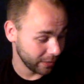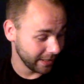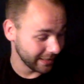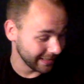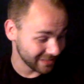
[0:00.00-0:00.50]

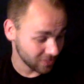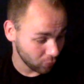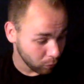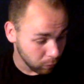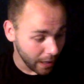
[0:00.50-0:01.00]
it's
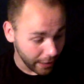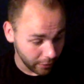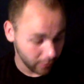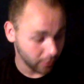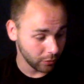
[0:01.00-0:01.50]

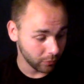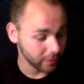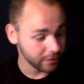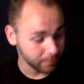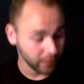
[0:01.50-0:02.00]
quieter, no
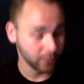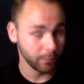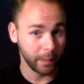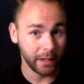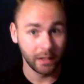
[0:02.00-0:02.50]
one's
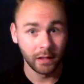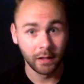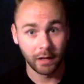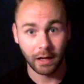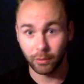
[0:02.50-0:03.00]
bugging me,
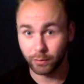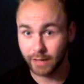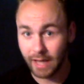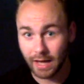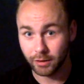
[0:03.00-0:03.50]
I already
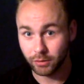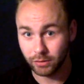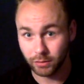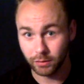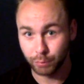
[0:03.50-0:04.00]
had a
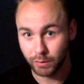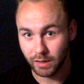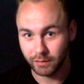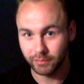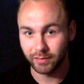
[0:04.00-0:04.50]
good
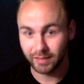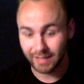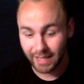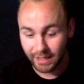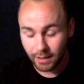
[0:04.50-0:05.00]
productive
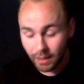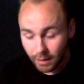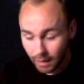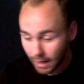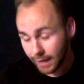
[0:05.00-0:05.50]
day,
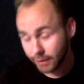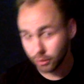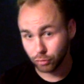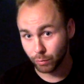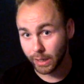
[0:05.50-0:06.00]
I
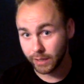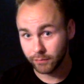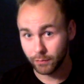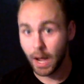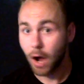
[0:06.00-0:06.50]
could write
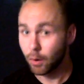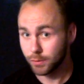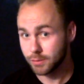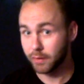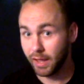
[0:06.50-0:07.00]
for
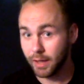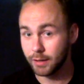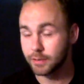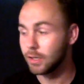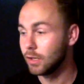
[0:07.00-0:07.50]
hours on
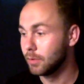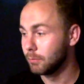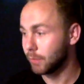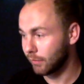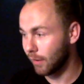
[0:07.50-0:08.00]
end.
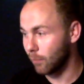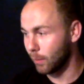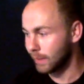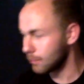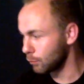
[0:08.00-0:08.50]
But if I
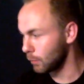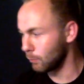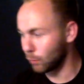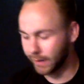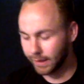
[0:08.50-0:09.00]
wake up one
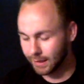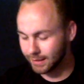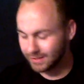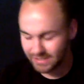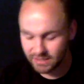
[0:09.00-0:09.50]
morning and I
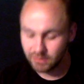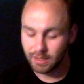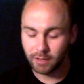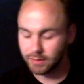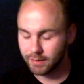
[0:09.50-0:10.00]
just sit
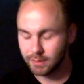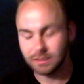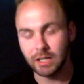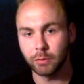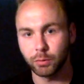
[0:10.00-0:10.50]
down at the
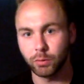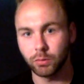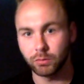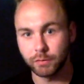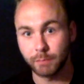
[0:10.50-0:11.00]
table
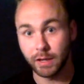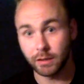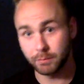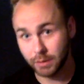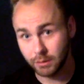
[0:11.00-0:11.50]
with my
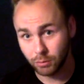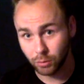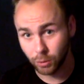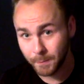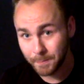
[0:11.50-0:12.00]
computer,